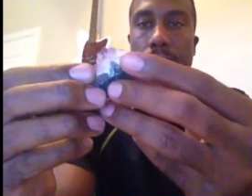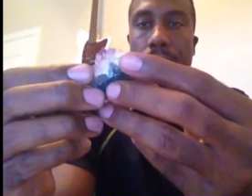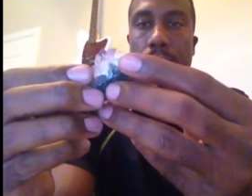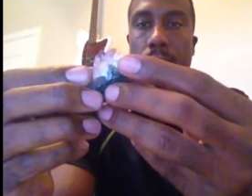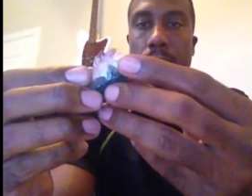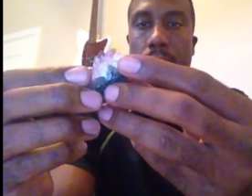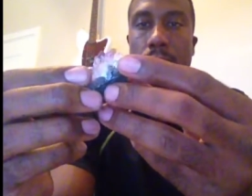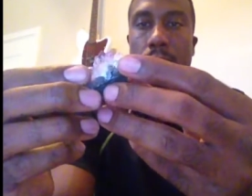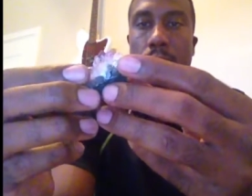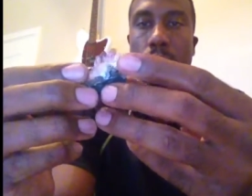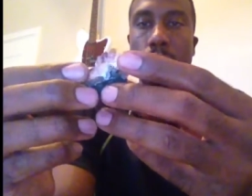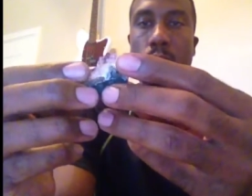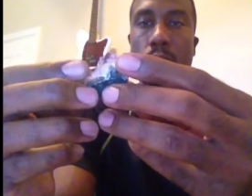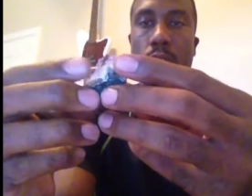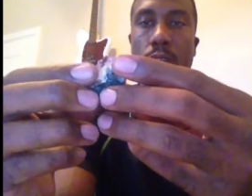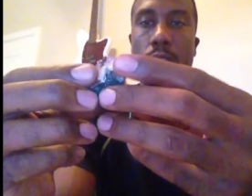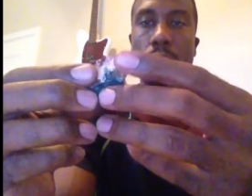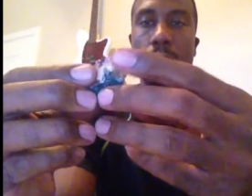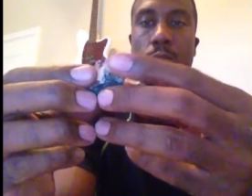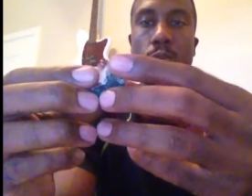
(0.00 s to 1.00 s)
You know, what a
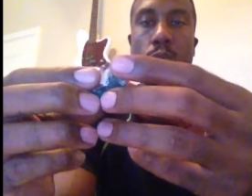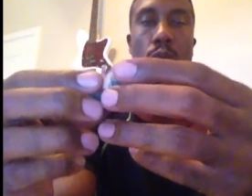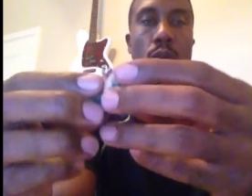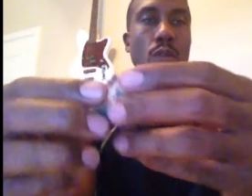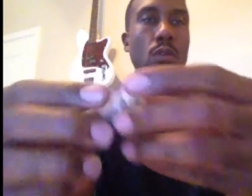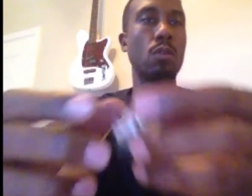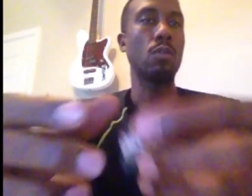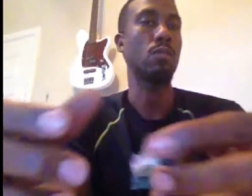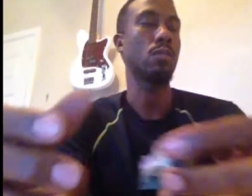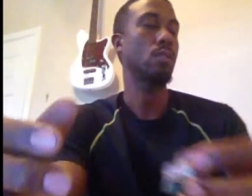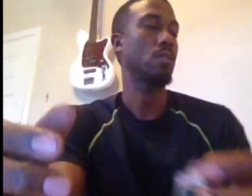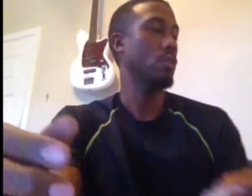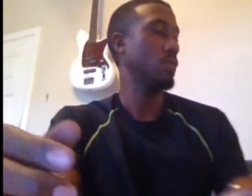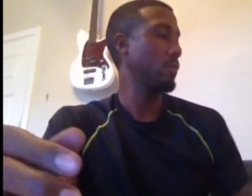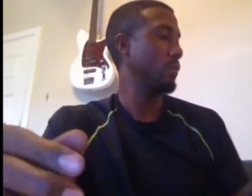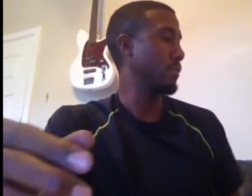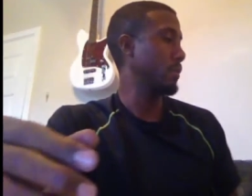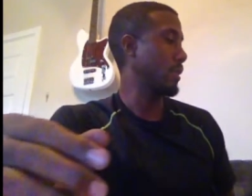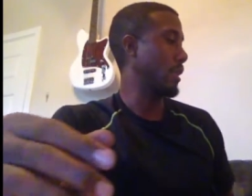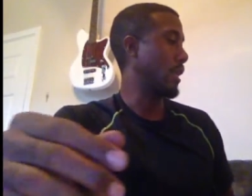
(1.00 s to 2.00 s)
wonderful world, you know?
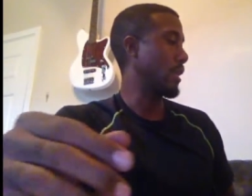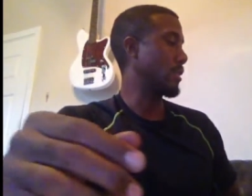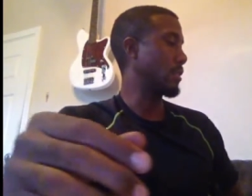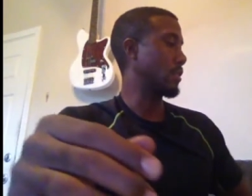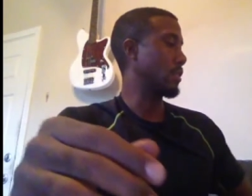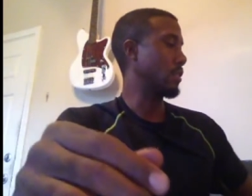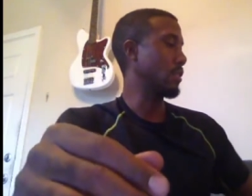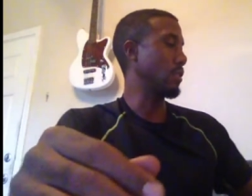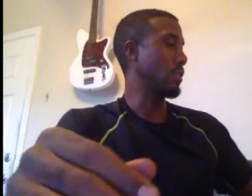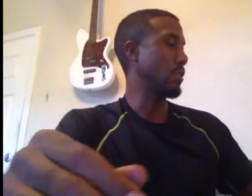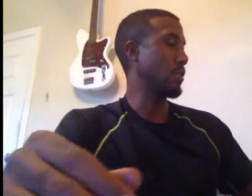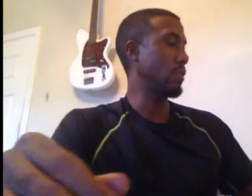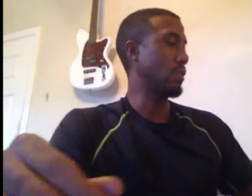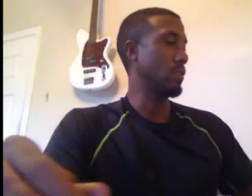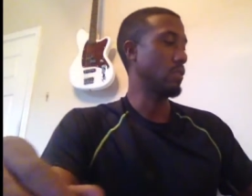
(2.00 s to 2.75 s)
God is good.